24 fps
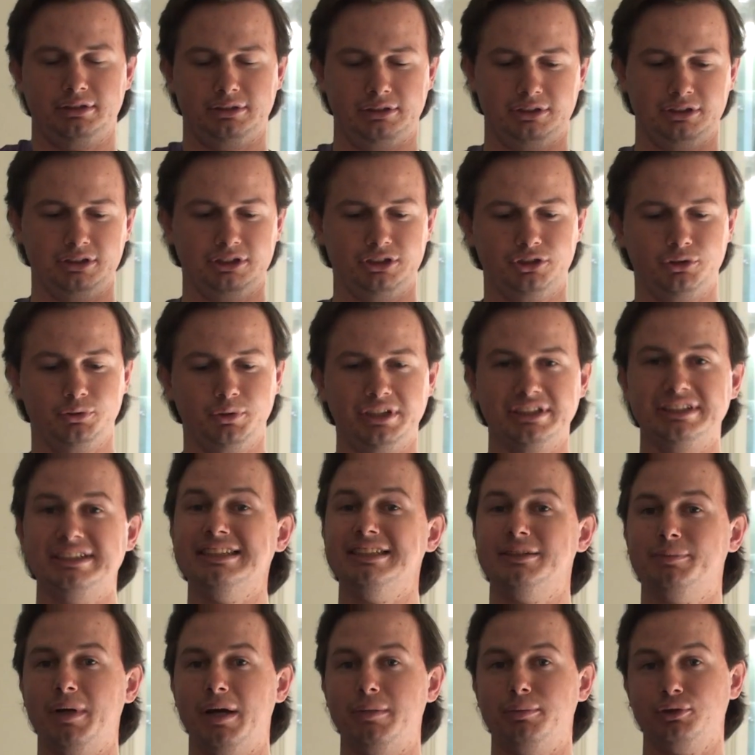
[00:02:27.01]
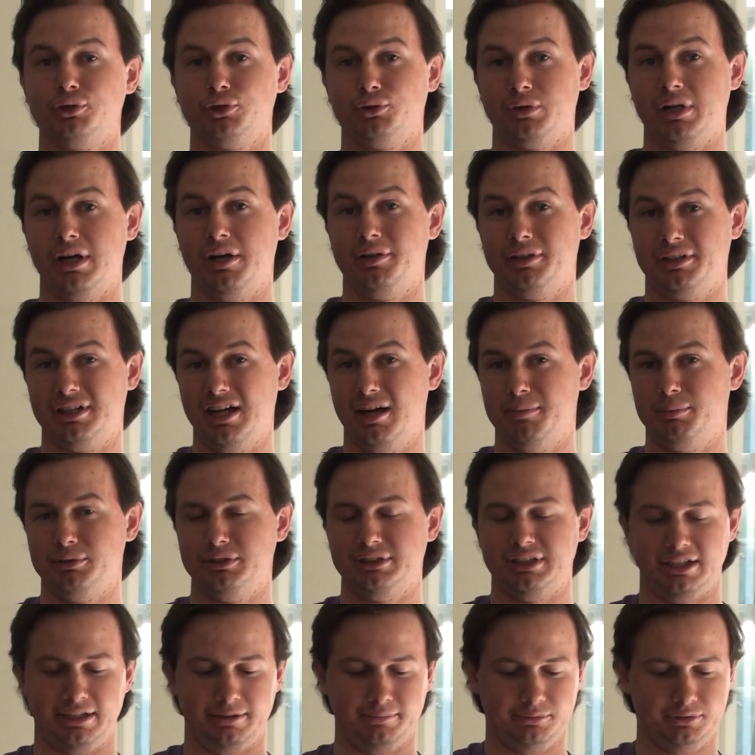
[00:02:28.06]
So just twist these bubbles around a couple
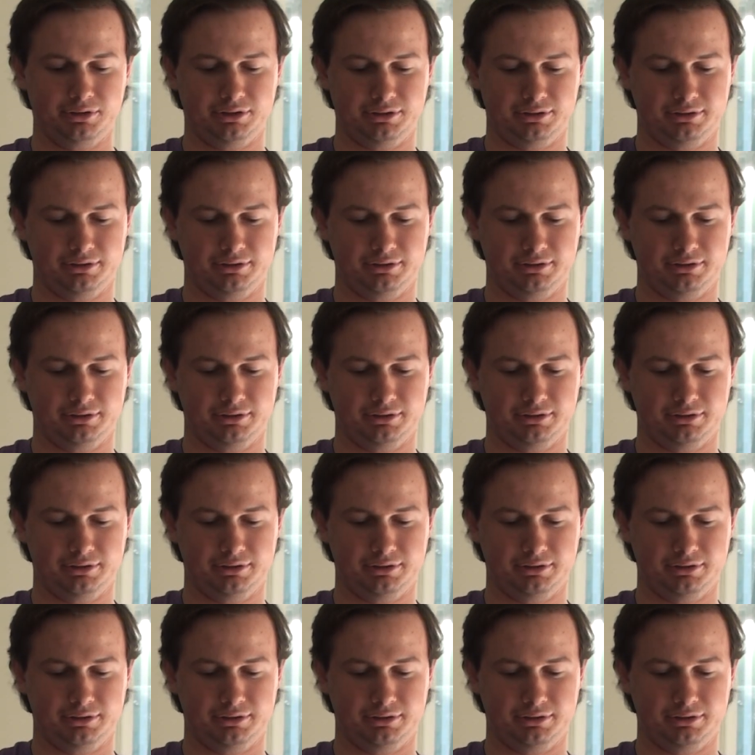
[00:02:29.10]
times.